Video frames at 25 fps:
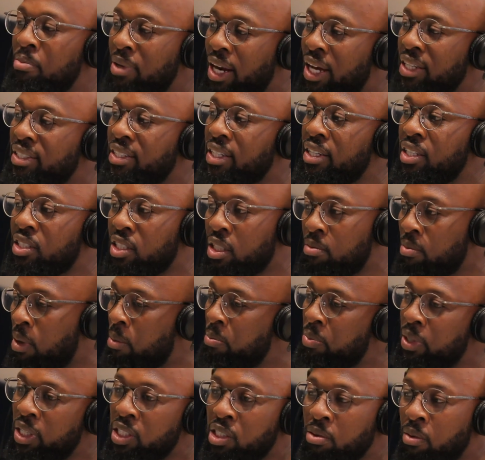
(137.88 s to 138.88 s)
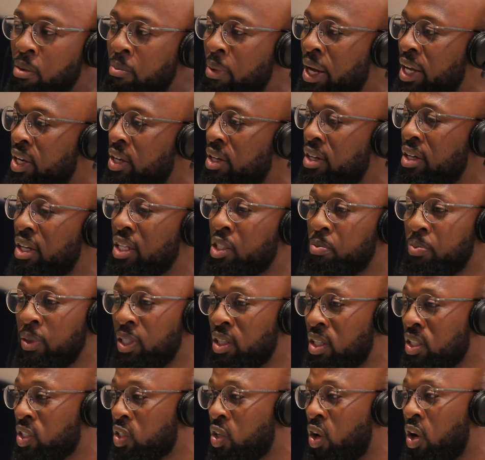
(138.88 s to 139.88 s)
him nicely, listen, Mampintsha, my man, it's
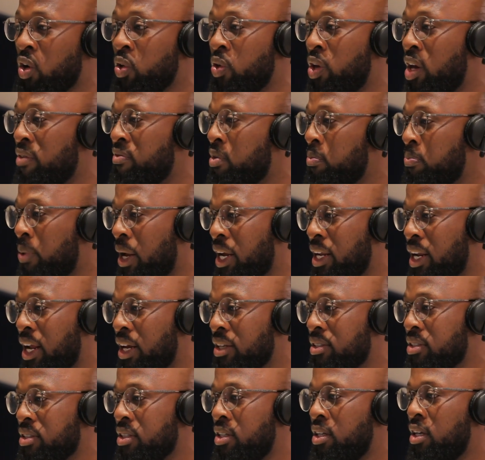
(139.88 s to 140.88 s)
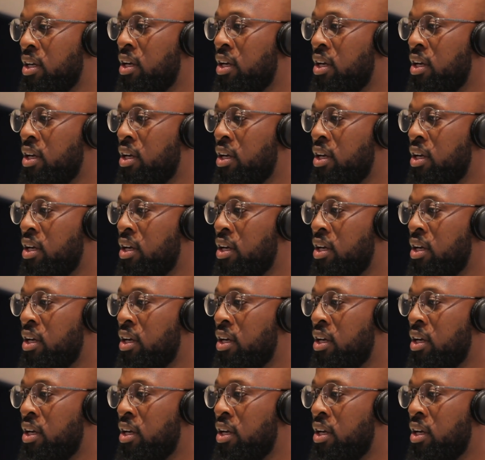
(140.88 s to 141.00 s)
been this long, you haven't paid us.